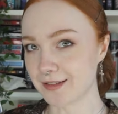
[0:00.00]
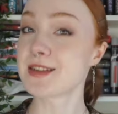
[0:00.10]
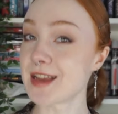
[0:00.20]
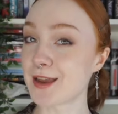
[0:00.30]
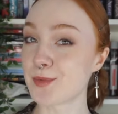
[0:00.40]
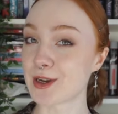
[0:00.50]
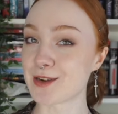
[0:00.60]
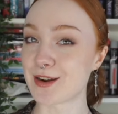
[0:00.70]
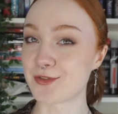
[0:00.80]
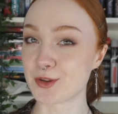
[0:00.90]
Second book I
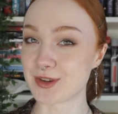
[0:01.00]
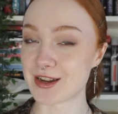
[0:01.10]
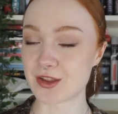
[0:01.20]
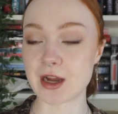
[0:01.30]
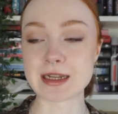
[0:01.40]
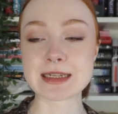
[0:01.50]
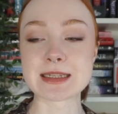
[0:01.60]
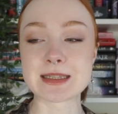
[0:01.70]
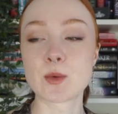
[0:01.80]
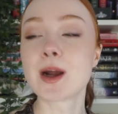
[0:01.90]
read for the readathon is
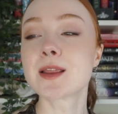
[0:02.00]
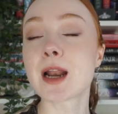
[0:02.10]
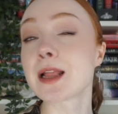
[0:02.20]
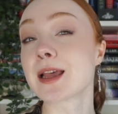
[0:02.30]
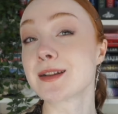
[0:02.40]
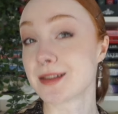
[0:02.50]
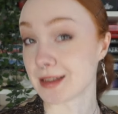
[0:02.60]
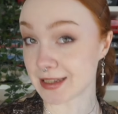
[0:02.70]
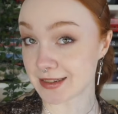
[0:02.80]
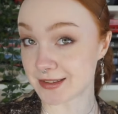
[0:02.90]
the one that I liked the
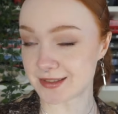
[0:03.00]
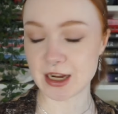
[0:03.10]
least,